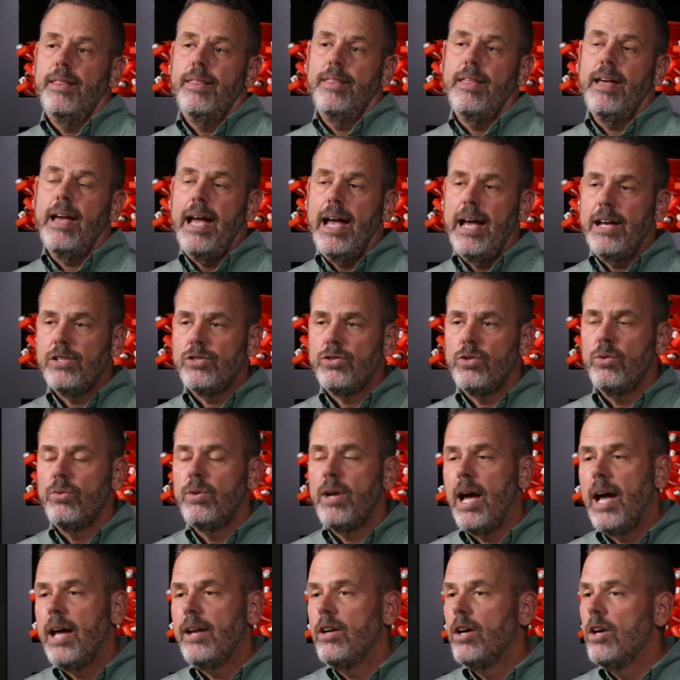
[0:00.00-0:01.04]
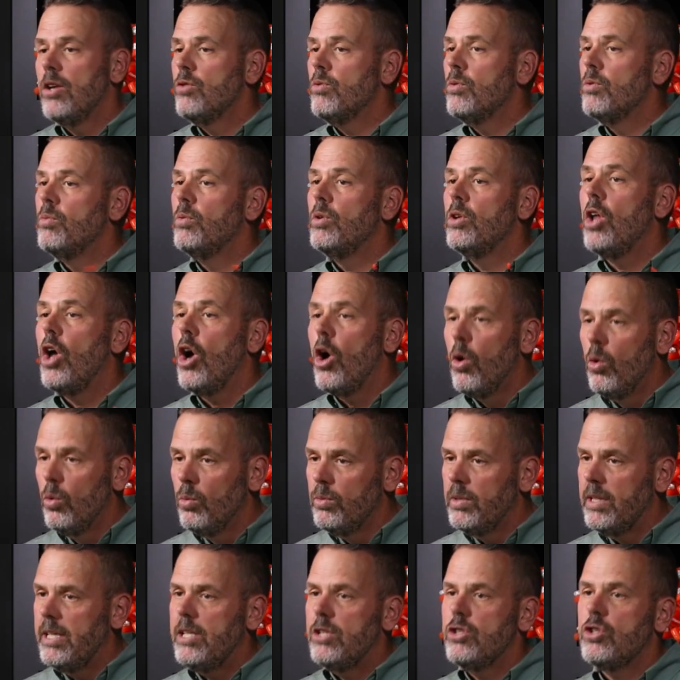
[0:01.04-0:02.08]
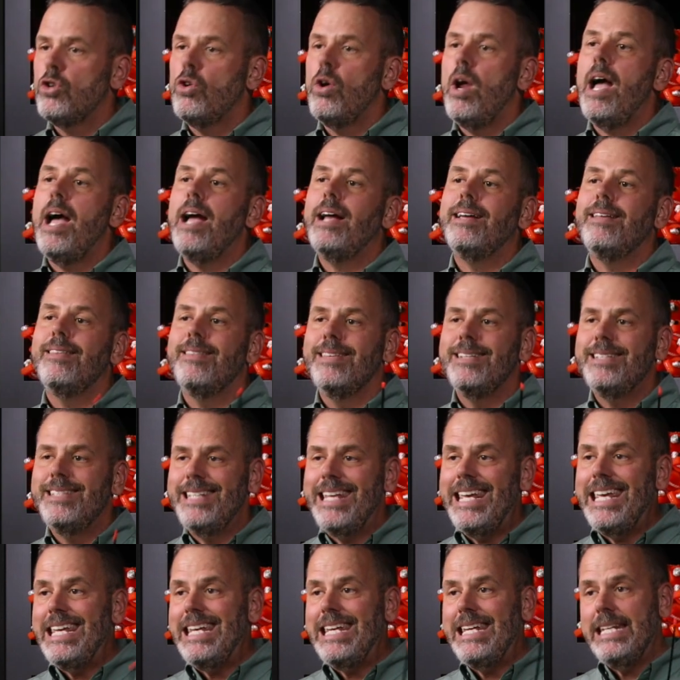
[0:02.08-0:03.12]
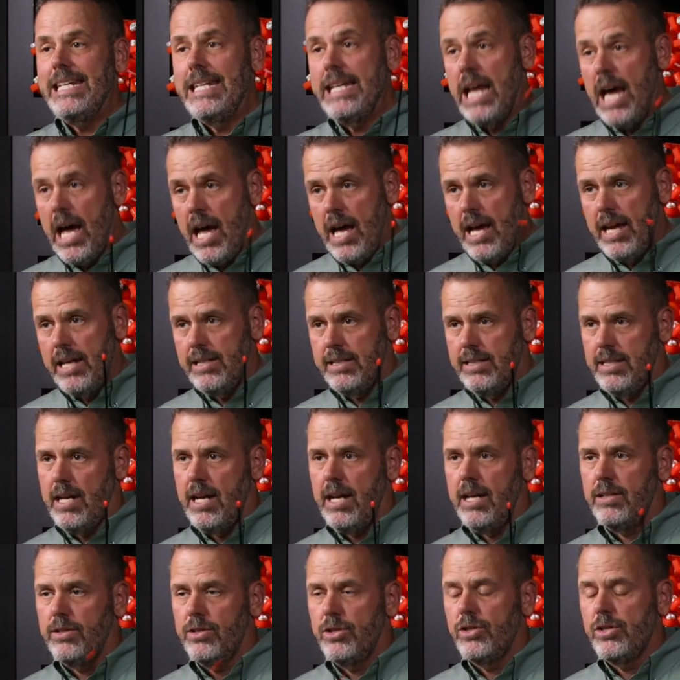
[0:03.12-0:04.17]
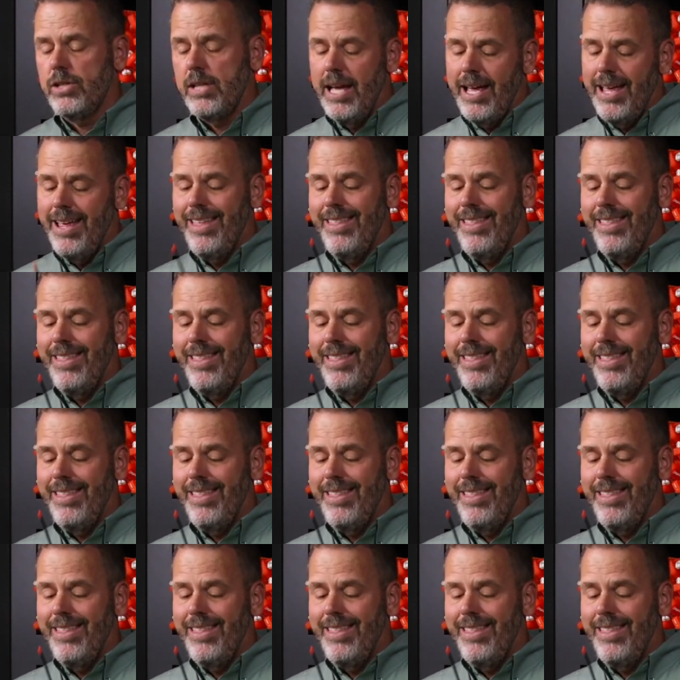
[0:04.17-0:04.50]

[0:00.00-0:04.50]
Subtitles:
The Astro 900 will only track the T9 collars.